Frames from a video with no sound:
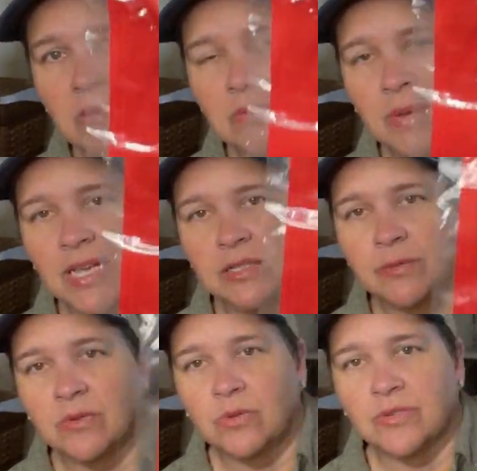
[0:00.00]
My husband,
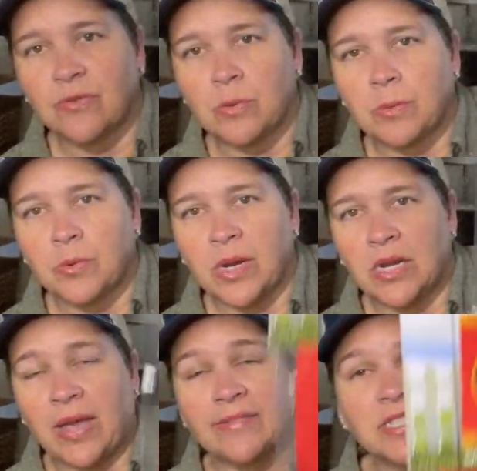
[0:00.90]
of course, former Marine. You
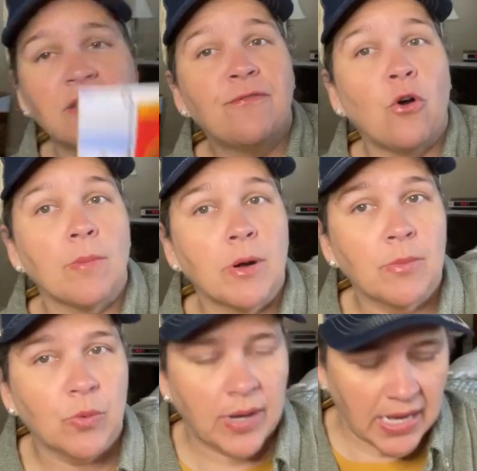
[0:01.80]
have to say former
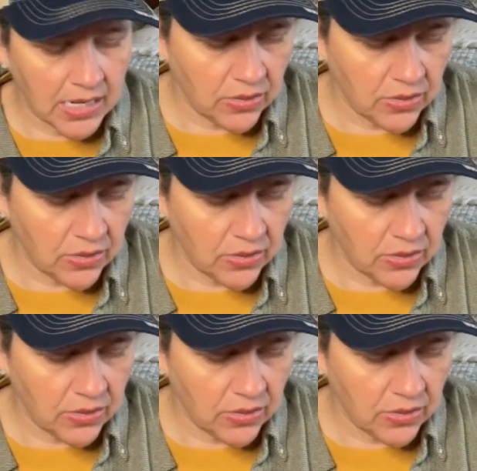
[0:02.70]
Marine.